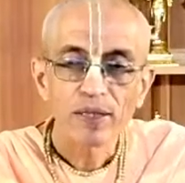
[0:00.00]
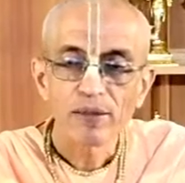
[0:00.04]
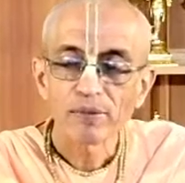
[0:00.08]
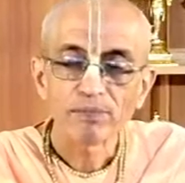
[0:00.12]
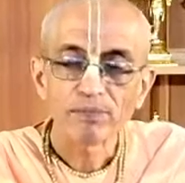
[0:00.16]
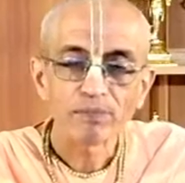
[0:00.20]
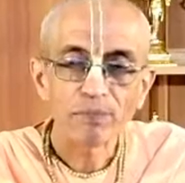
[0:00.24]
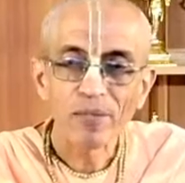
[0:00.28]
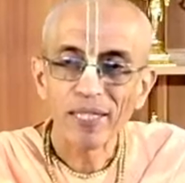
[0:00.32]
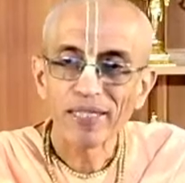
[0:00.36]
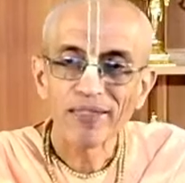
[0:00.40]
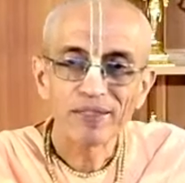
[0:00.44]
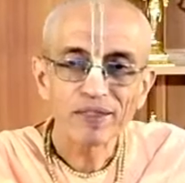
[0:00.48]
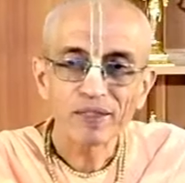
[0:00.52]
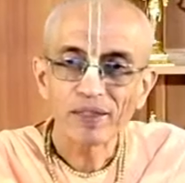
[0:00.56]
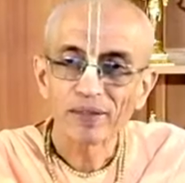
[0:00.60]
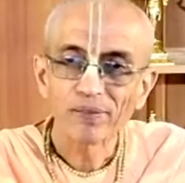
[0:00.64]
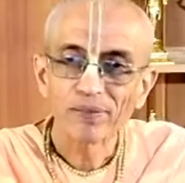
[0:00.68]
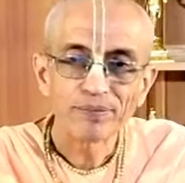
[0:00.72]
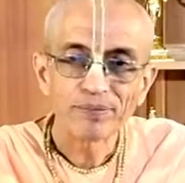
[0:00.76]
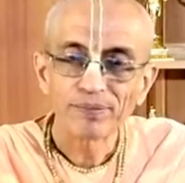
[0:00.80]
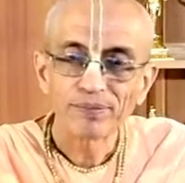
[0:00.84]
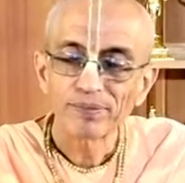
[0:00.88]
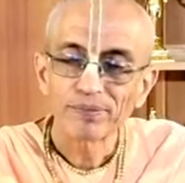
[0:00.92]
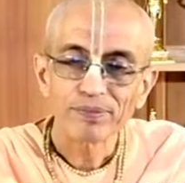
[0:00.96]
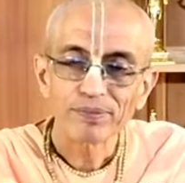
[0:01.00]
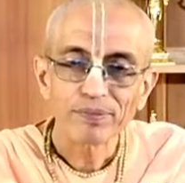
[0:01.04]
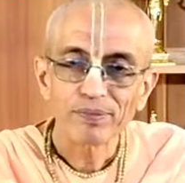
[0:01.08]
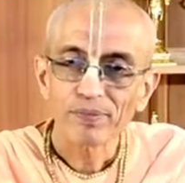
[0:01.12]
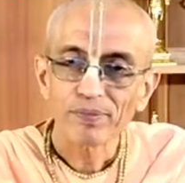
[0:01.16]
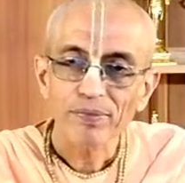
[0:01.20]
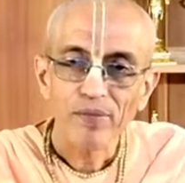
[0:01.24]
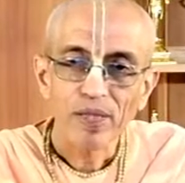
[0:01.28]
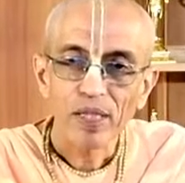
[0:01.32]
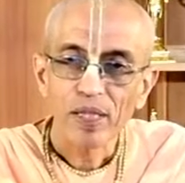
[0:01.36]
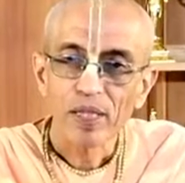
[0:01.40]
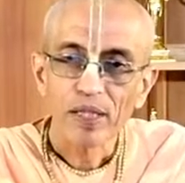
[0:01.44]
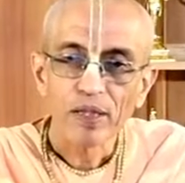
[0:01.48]
But
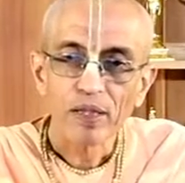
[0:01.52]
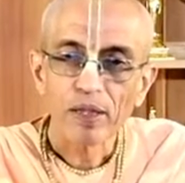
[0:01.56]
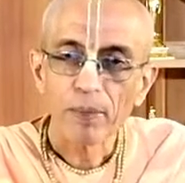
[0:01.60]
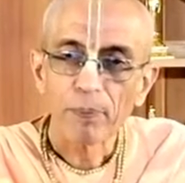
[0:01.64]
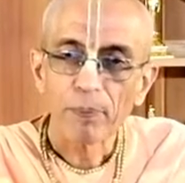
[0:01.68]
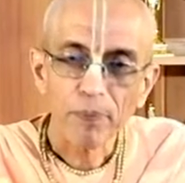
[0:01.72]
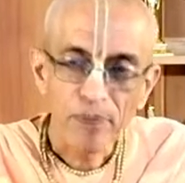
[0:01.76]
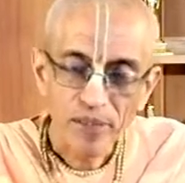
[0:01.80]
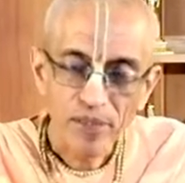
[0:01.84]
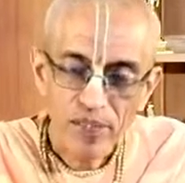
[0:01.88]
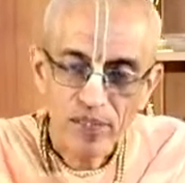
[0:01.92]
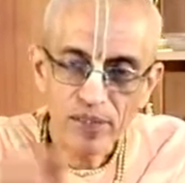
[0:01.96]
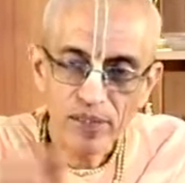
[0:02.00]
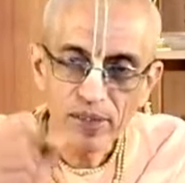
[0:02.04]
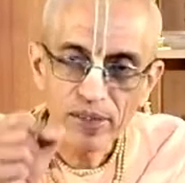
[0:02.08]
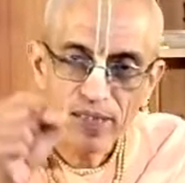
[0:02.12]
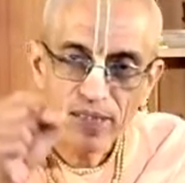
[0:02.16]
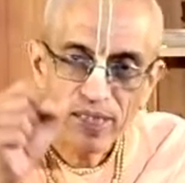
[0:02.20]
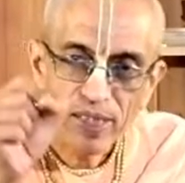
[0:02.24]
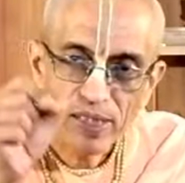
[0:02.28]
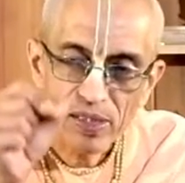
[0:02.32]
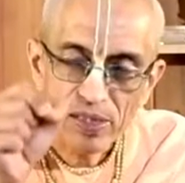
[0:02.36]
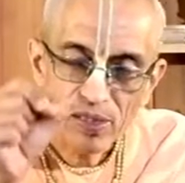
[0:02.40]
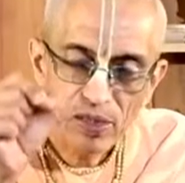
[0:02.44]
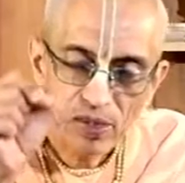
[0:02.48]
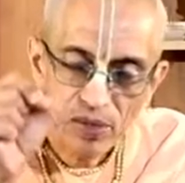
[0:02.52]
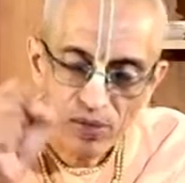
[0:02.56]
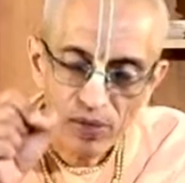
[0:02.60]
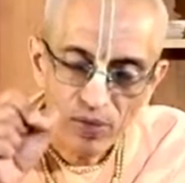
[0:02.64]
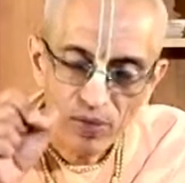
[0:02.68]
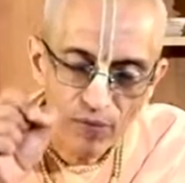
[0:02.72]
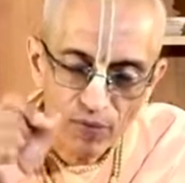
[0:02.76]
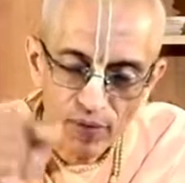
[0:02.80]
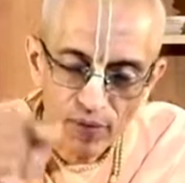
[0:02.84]
the person is